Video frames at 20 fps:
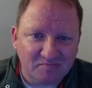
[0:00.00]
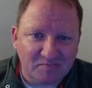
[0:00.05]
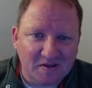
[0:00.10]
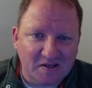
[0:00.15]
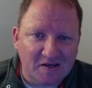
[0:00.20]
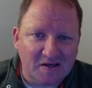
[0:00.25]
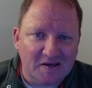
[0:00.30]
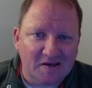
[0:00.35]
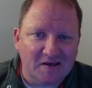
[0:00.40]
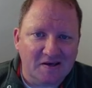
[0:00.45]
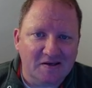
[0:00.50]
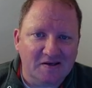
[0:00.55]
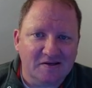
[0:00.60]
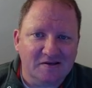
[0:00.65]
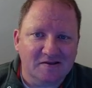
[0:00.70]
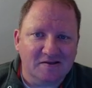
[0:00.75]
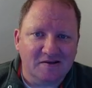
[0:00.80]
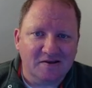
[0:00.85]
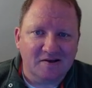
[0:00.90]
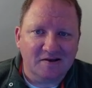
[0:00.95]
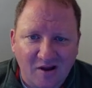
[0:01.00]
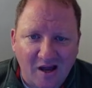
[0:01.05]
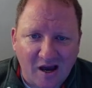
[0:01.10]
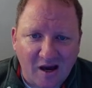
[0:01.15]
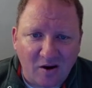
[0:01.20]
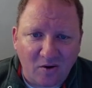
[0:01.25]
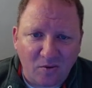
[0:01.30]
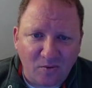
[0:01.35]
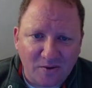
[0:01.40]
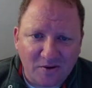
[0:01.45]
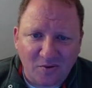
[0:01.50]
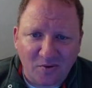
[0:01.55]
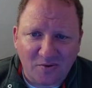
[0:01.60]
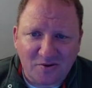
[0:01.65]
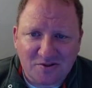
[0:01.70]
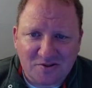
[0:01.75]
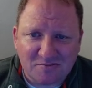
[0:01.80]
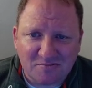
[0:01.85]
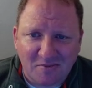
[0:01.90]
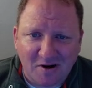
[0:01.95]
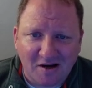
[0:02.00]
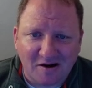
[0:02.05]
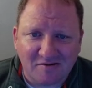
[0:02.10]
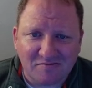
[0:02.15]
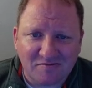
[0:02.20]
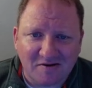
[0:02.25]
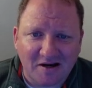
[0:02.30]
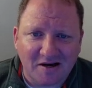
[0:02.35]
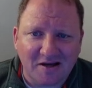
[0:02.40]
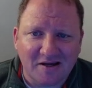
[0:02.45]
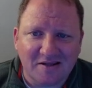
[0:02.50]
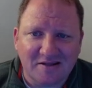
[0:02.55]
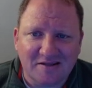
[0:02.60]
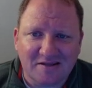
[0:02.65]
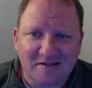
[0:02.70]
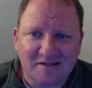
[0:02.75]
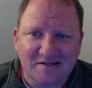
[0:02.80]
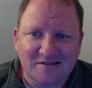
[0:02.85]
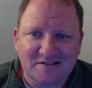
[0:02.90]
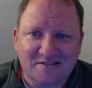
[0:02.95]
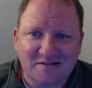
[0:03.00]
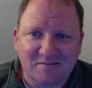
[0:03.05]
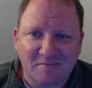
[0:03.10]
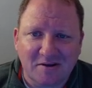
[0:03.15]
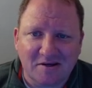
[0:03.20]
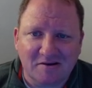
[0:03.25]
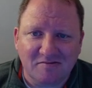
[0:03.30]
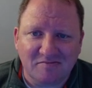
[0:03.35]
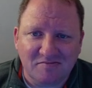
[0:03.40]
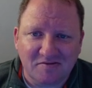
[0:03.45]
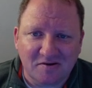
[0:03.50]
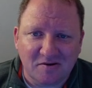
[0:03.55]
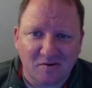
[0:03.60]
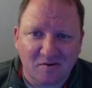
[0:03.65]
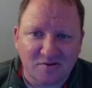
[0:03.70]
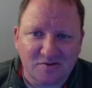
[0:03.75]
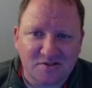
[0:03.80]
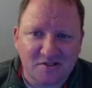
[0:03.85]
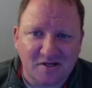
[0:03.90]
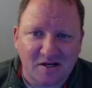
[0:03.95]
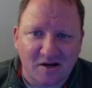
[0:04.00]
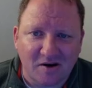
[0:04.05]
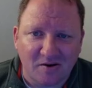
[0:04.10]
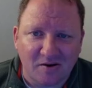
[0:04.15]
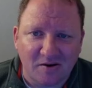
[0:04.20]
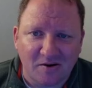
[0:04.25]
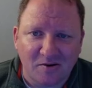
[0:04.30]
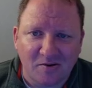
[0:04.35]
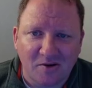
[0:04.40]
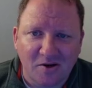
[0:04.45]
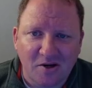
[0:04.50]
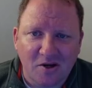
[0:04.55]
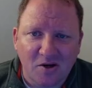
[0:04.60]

And how are we going to modify this to make it fit our scenario?